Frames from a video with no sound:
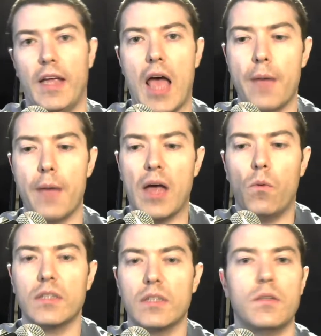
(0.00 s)
I
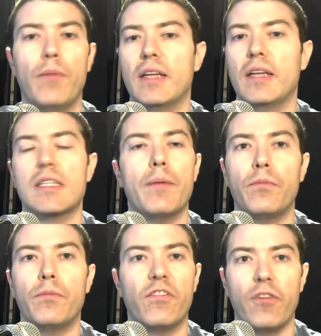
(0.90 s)
wanted to make some
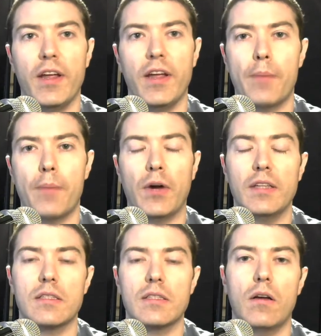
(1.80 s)
free
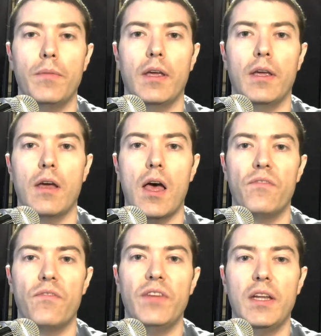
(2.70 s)
brainstorming
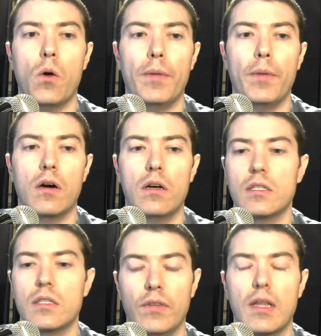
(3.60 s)
video
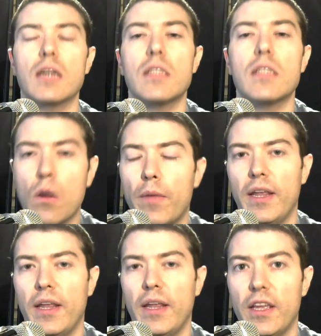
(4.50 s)
because there are so
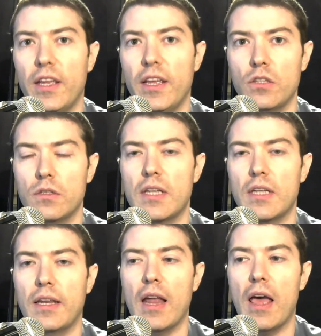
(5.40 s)
many issues that
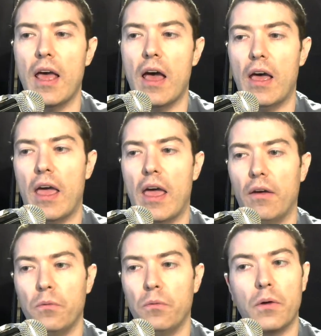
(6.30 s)

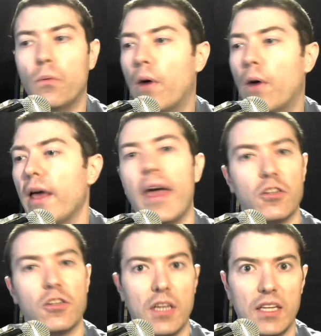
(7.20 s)
require actually
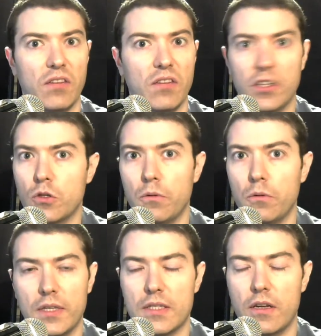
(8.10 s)
individual
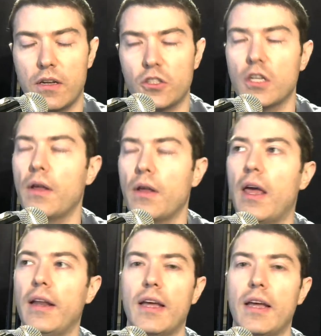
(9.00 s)
research, and
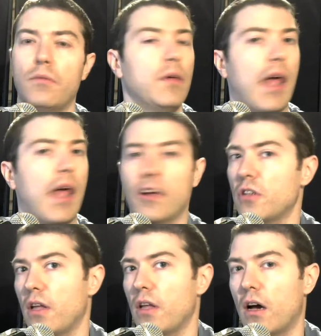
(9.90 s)
yet we actually
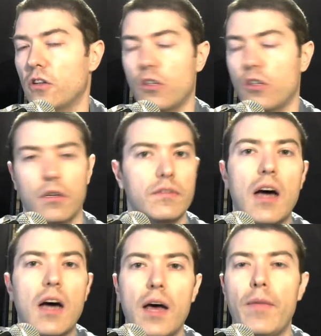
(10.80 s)
are short of
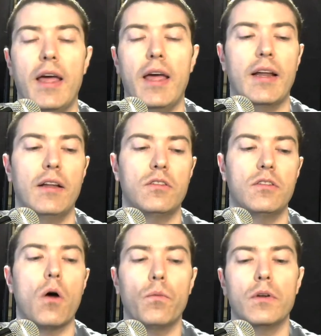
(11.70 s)
time, and I
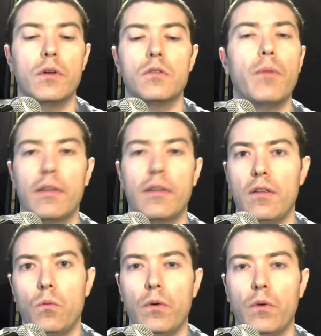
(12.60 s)
don't want to bother you
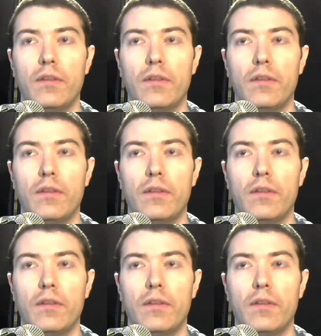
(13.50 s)
with